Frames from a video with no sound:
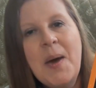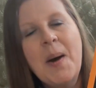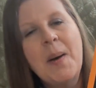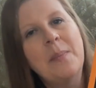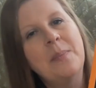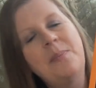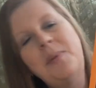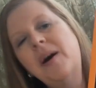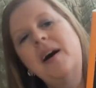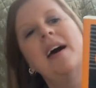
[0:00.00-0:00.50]

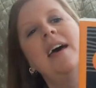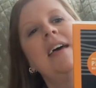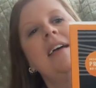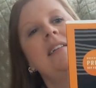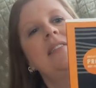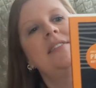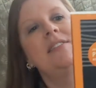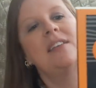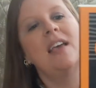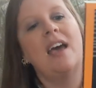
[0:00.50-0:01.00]

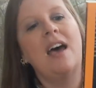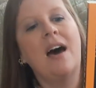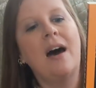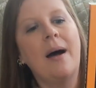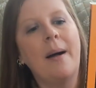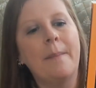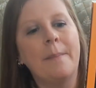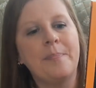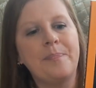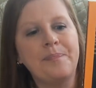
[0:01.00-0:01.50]
but
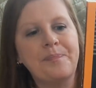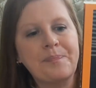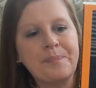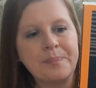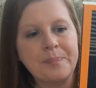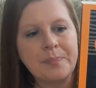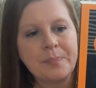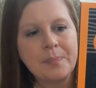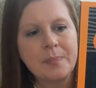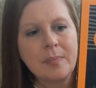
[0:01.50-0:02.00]

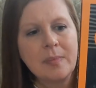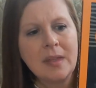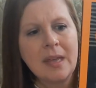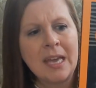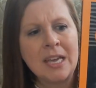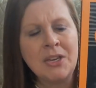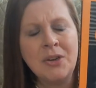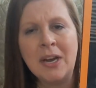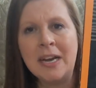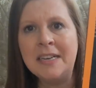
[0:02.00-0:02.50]

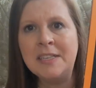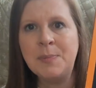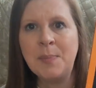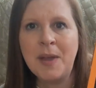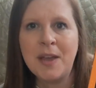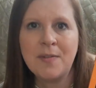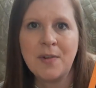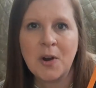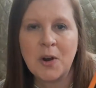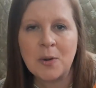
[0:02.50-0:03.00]
you guys
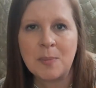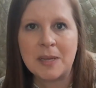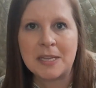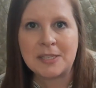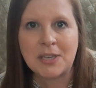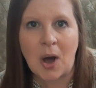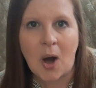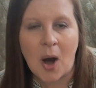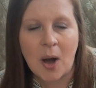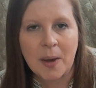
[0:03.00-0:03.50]
may have heard me
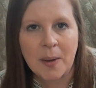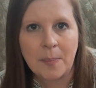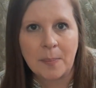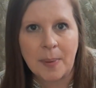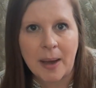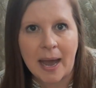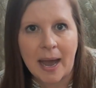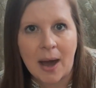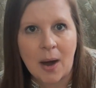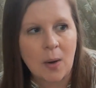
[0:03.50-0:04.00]
talk
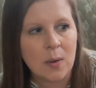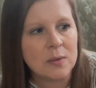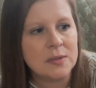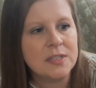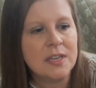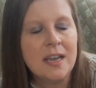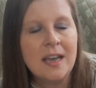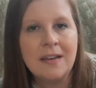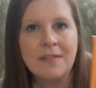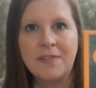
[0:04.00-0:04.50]

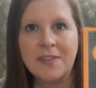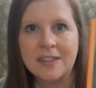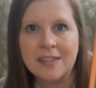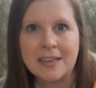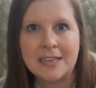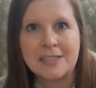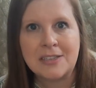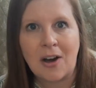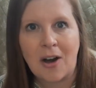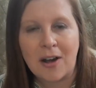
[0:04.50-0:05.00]
about
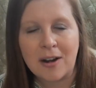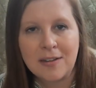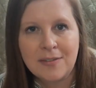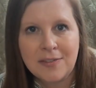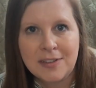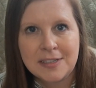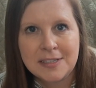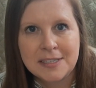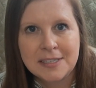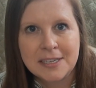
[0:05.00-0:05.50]
Finley
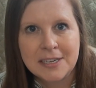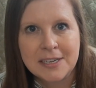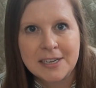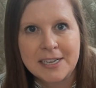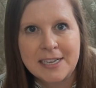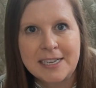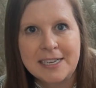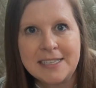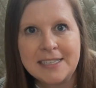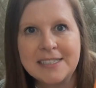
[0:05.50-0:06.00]
Donovan
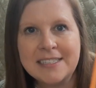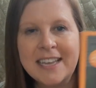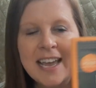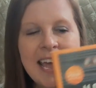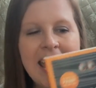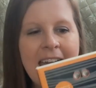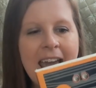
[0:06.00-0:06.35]
series,